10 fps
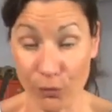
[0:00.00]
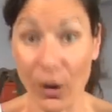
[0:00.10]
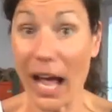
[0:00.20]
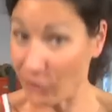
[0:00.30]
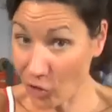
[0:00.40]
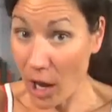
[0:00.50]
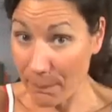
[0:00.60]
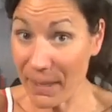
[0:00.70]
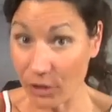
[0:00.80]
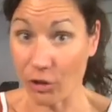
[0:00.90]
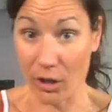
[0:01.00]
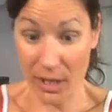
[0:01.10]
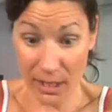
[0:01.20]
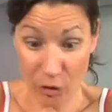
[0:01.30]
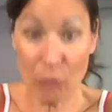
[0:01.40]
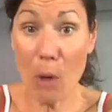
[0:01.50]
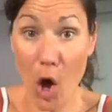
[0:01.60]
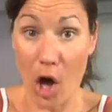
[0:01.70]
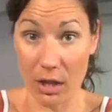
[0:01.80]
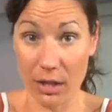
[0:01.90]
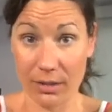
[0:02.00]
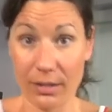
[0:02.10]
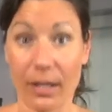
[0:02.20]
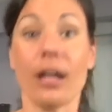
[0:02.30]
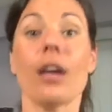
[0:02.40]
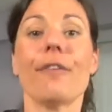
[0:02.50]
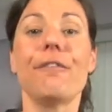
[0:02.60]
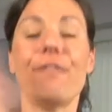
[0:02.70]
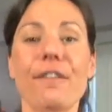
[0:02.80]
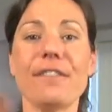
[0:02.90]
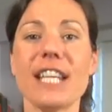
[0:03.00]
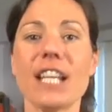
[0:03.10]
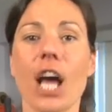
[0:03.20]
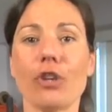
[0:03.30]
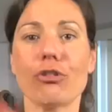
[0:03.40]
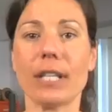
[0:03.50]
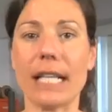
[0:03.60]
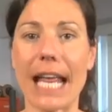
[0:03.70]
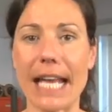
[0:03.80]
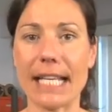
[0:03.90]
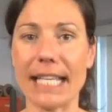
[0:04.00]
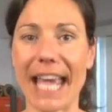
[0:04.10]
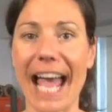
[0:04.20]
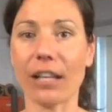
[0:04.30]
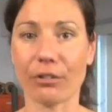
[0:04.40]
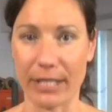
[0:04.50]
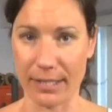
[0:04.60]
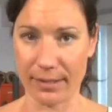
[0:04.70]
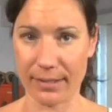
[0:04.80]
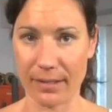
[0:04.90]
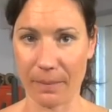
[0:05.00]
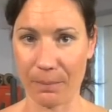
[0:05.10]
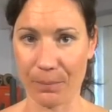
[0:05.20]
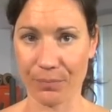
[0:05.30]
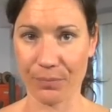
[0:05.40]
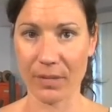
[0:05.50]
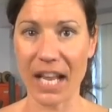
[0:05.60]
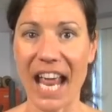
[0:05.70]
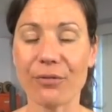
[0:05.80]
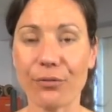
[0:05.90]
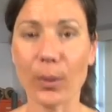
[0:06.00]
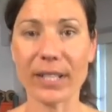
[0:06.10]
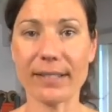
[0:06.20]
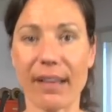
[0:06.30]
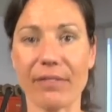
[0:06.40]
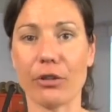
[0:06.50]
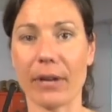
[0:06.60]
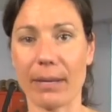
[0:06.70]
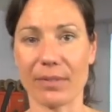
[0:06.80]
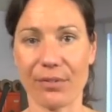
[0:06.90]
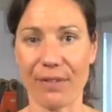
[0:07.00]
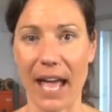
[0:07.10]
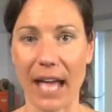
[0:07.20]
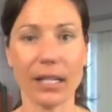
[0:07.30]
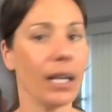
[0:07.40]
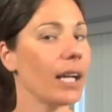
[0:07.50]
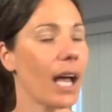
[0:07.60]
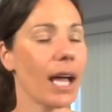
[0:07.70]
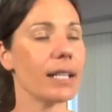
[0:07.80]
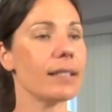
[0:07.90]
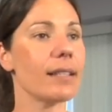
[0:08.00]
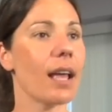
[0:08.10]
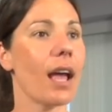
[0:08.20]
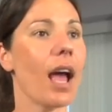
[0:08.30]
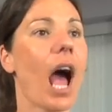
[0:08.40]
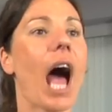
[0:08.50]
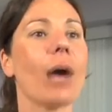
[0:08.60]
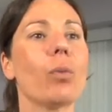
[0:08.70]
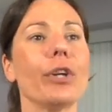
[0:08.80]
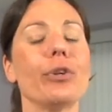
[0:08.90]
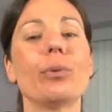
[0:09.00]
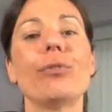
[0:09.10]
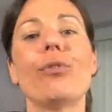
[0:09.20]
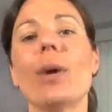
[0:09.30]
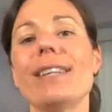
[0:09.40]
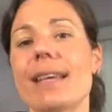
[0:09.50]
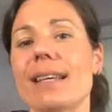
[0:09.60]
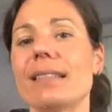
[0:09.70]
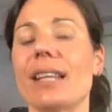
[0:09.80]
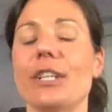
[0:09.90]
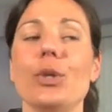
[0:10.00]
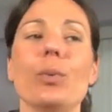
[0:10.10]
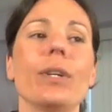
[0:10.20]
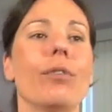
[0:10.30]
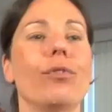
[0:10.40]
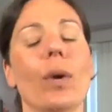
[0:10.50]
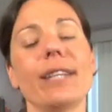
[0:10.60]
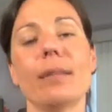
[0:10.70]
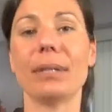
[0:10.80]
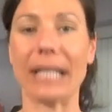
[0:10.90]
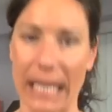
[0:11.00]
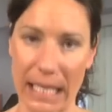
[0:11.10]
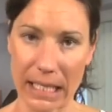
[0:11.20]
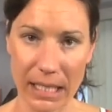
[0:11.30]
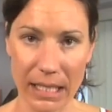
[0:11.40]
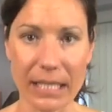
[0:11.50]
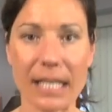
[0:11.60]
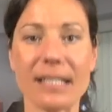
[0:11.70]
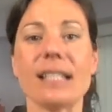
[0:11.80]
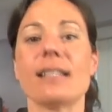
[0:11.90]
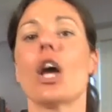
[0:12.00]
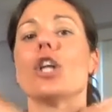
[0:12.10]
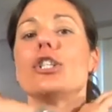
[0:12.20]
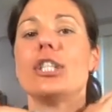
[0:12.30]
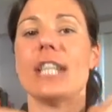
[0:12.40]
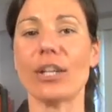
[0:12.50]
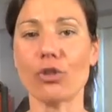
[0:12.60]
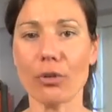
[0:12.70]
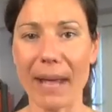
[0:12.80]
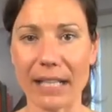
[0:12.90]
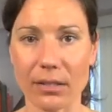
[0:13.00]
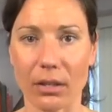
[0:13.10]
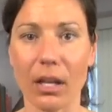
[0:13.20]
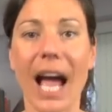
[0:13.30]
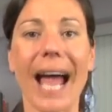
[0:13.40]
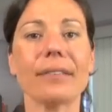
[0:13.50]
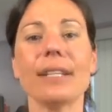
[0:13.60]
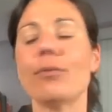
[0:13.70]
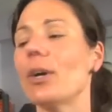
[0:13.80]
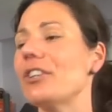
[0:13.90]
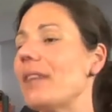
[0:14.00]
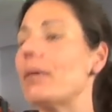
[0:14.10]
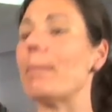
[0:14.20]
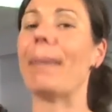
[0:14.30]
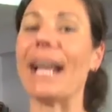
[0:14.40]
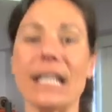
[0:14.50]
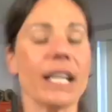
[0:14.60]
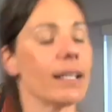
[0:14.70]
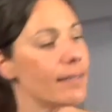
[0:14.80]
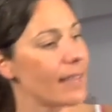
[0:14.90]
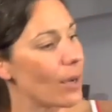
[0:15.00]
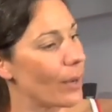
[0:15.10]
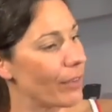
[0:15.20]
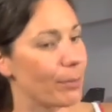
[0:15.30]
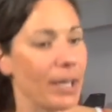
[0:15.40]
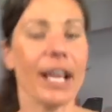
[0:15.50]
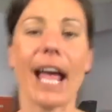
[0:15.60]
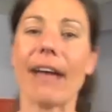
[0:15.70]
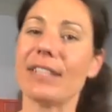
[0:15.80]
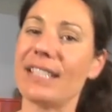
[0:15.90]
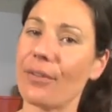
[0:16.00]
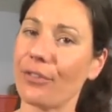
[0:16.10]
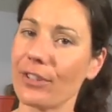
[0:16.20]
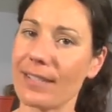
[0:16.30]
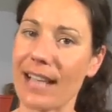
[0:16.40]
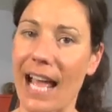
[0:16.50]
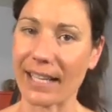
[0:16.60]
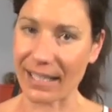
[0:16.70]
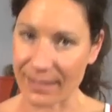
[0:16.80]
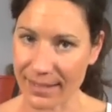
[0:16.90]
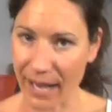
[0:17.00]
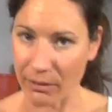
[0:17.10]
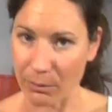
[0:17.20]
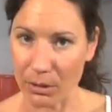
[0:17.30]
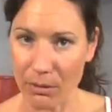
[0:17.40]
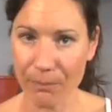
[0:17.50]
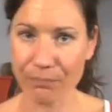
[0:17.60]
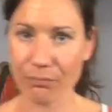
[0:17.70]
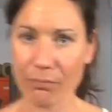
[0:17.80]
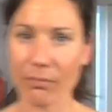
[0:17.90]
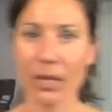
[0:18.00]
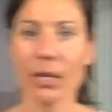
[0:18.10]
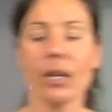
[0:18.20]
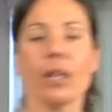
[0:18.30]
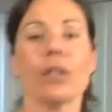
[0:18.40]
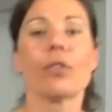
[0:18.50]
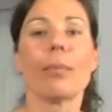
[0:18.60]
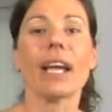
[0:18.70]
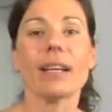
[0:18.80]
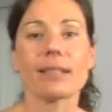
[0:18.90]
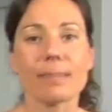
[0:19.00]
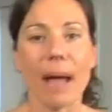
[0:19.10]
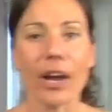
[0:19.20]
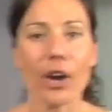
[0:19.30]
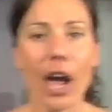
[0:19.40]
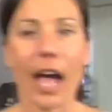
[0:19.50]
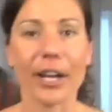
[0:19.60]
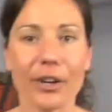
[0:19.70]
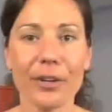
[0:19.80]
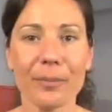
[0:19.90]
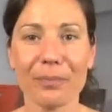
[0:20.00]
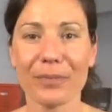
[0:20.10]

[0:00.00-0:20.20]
I saw a picture, it's small, fifteen eighty calories and forty-seven grams of fat. Guys, I want you to avoid this like you would avoid the plague. This is detrimental. I don't even want you to have a bite. Stay away from it. Have a different snack. It's terrible. So my Aspire Higher,